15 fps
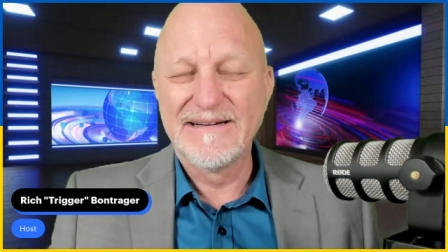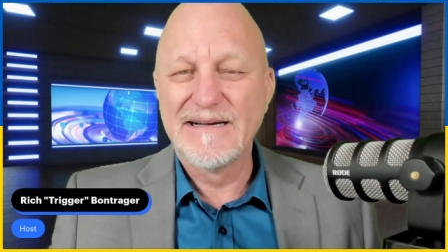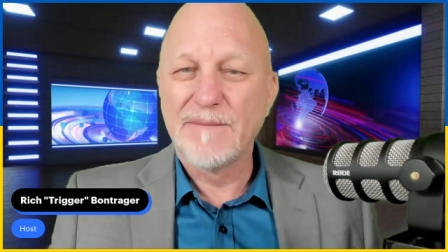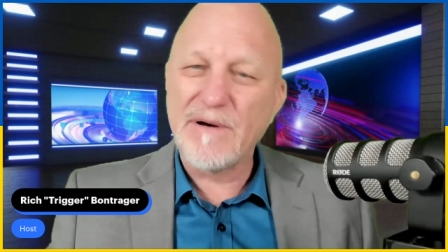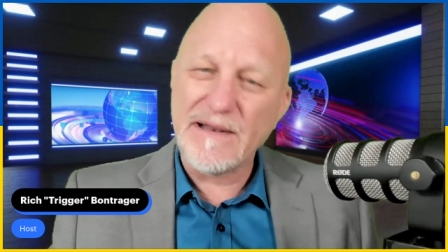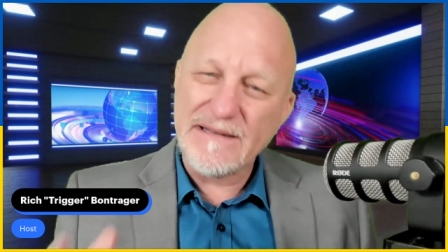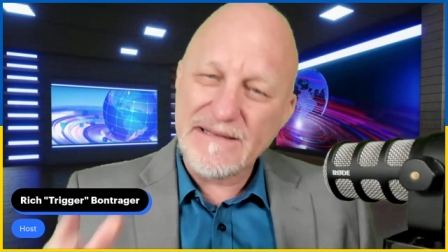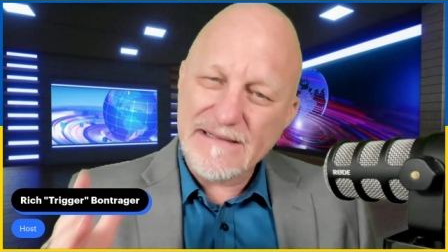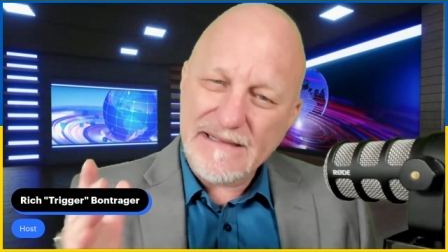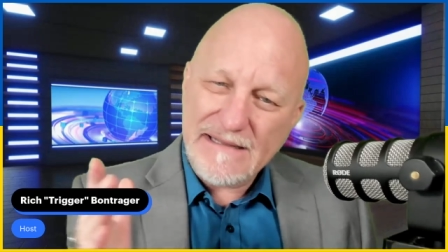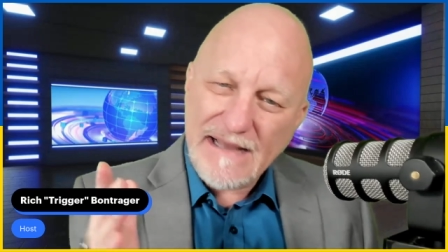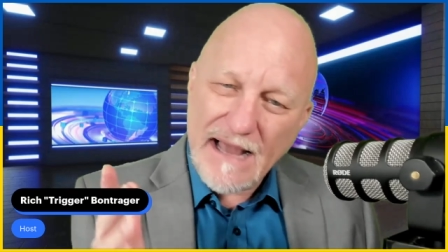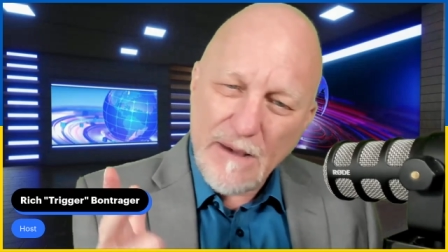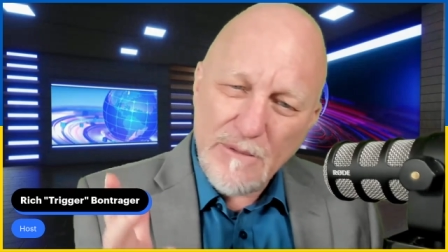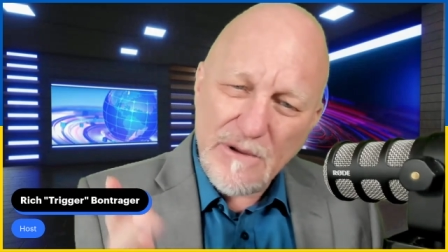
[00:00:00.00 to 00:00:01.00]
But
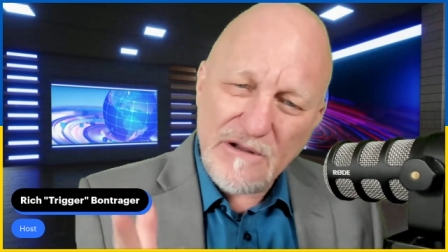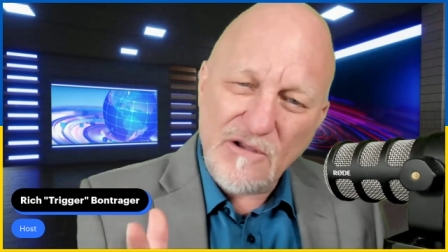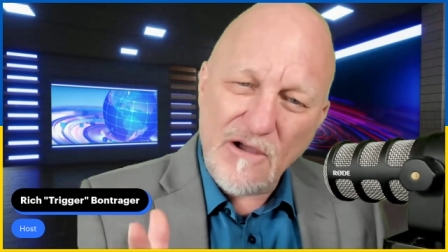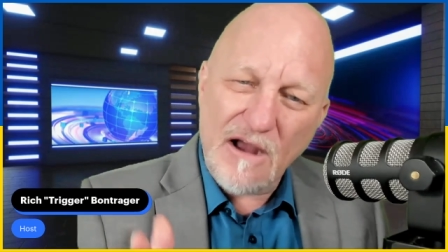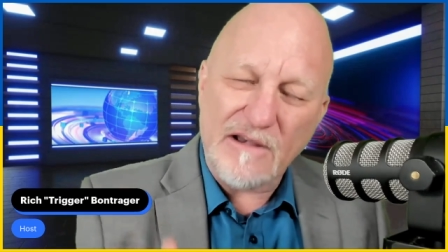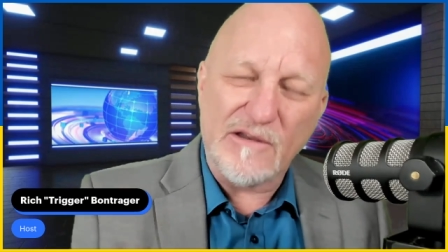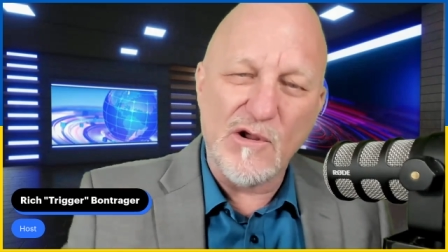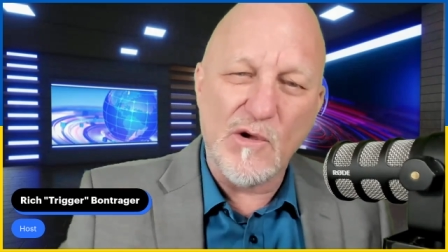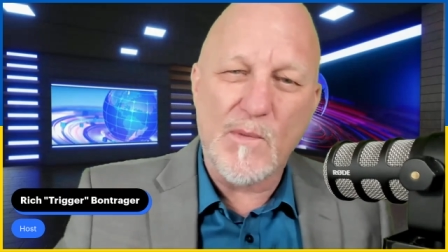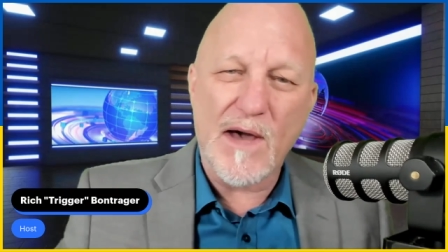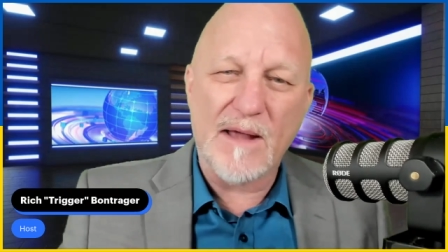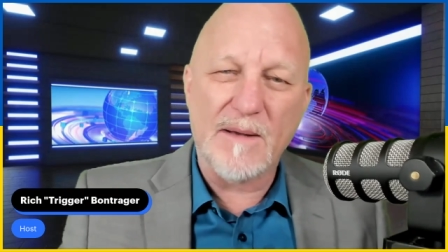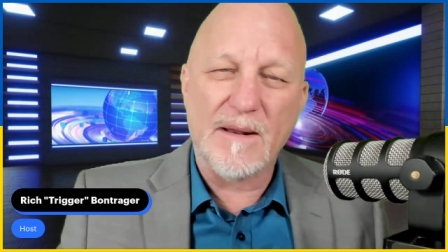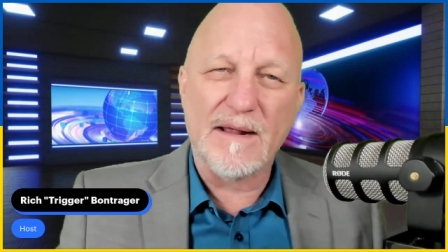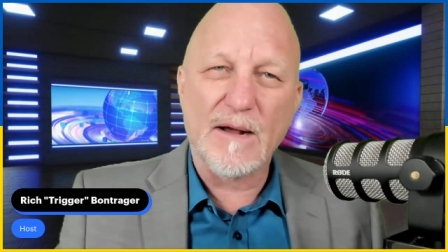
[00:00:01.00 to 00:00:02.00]
I want to talk to you
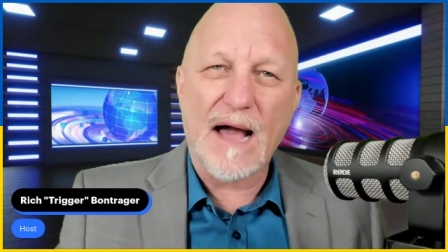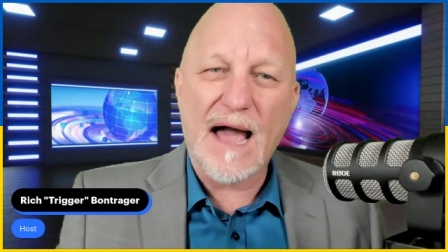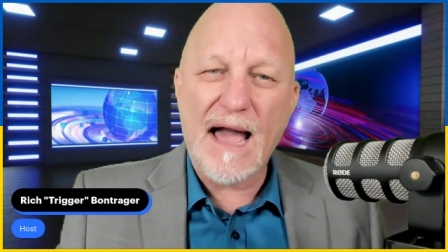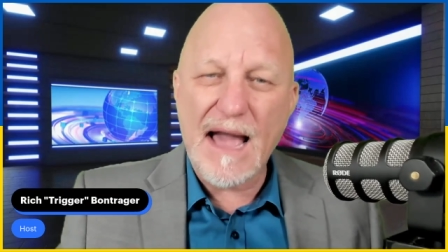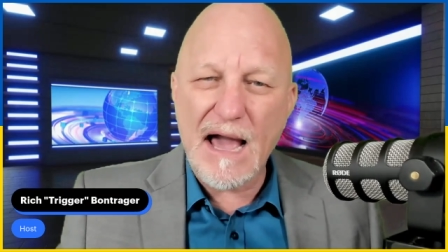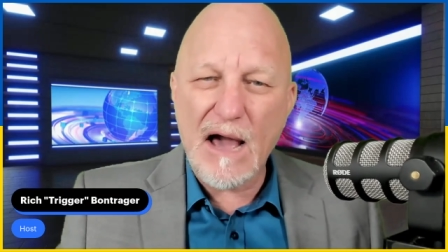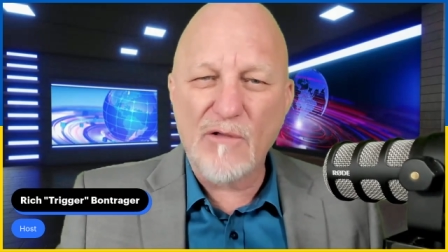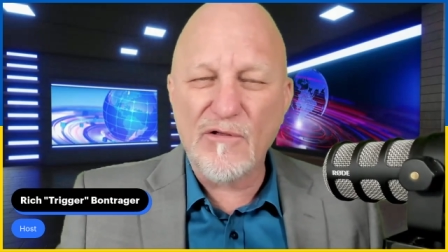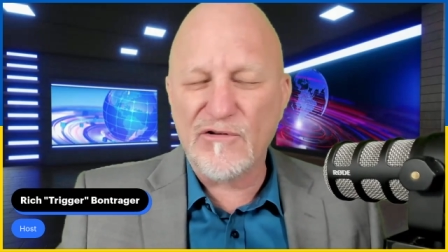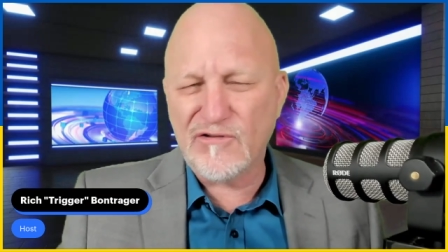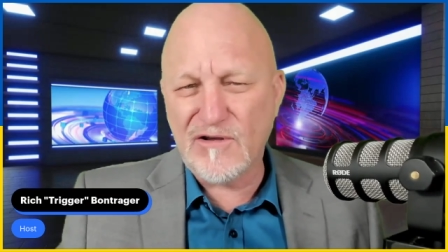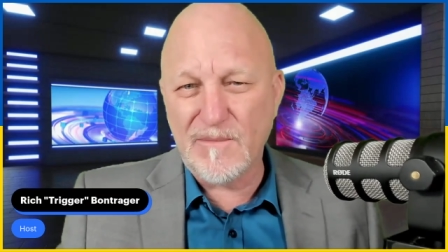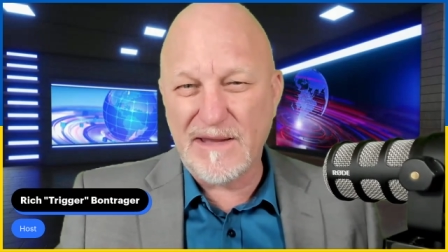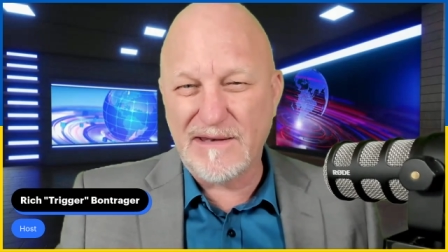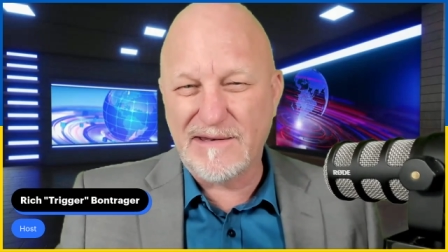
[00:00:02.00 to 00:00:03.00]
about how this
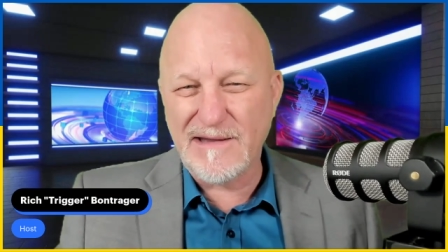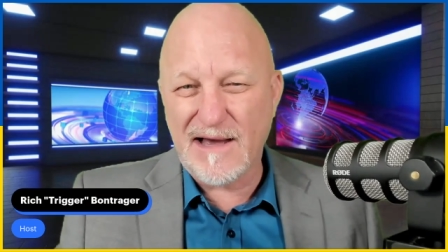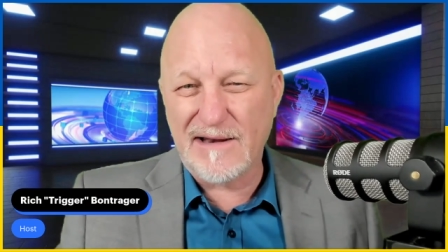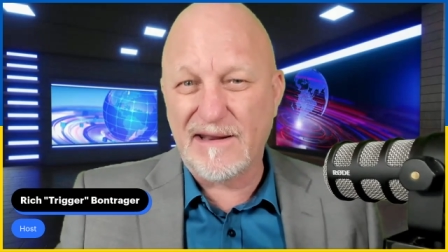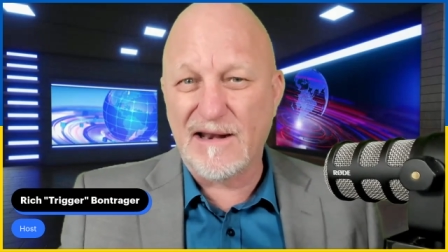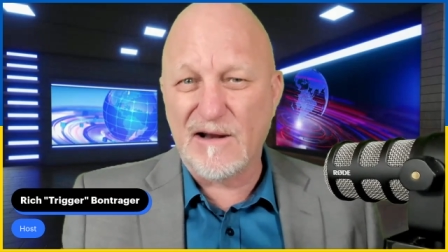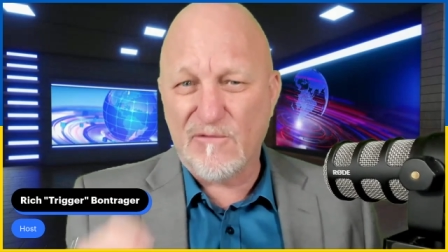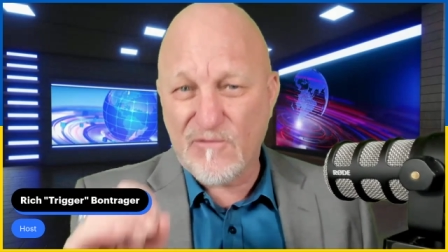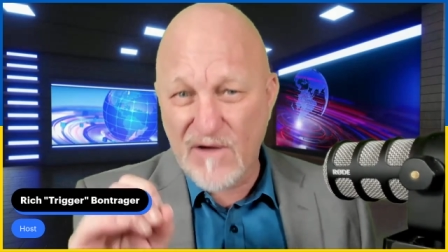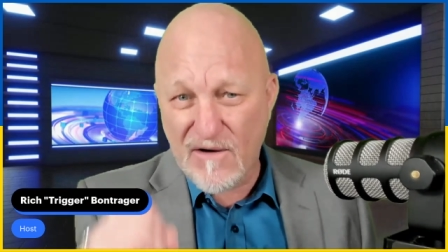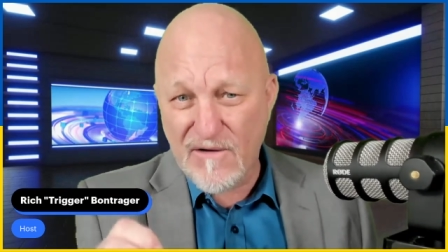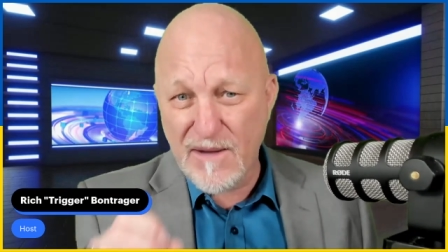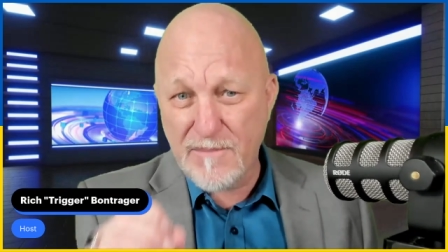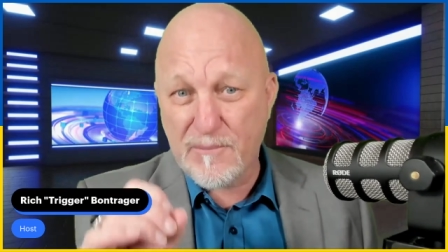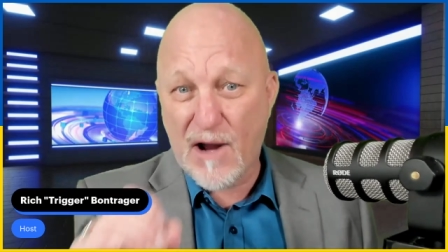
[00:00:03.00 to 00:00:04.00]
could be done in a
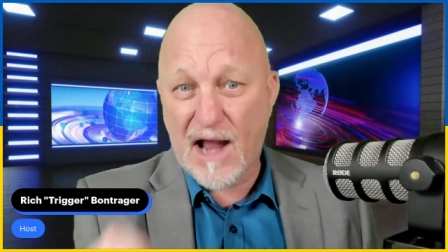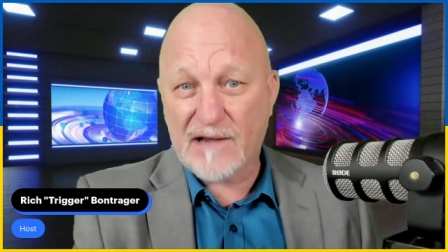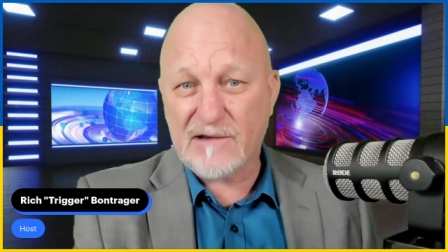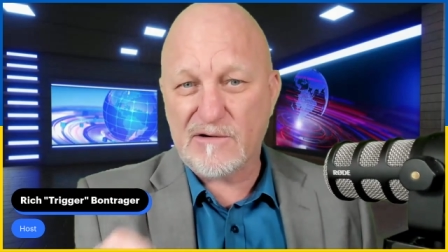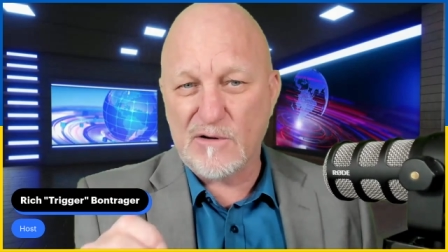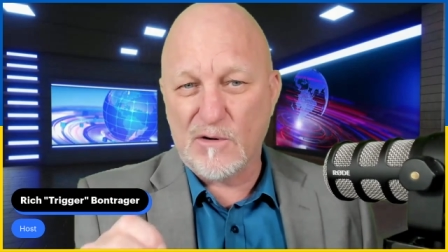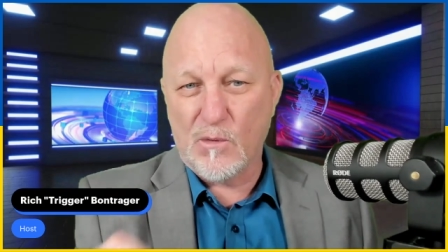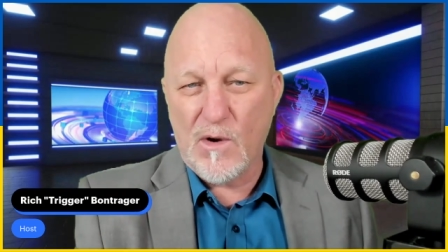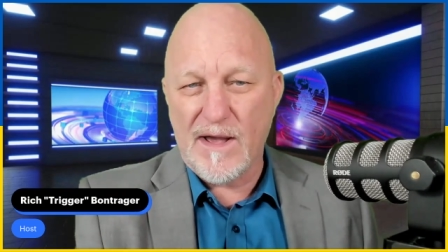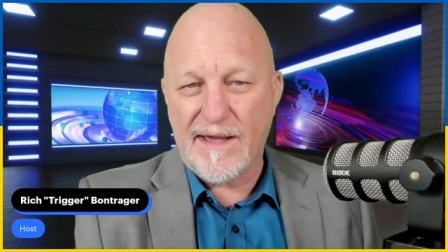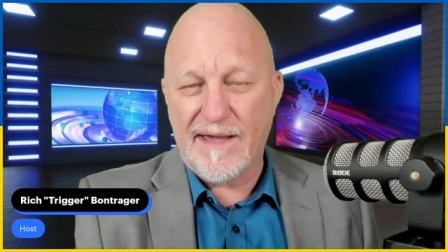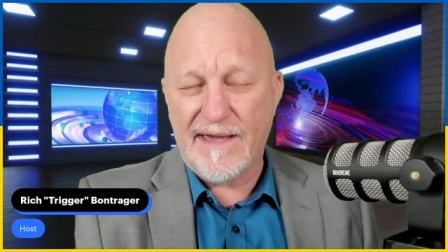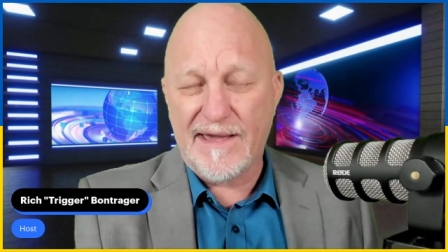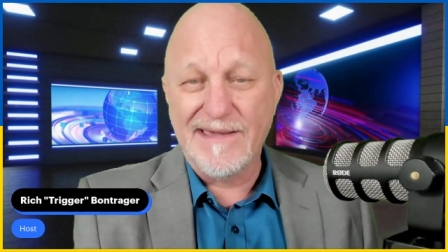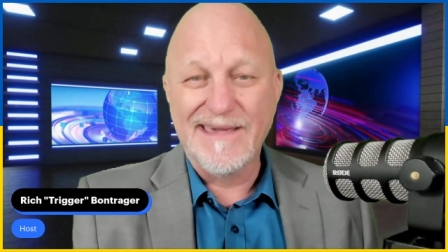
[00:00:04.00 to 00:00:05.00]
very practical
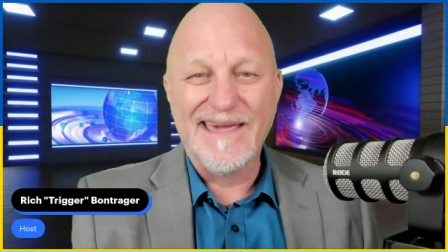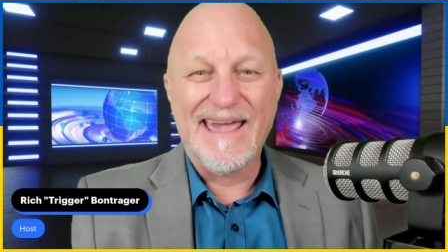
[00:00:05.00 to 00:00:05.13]
way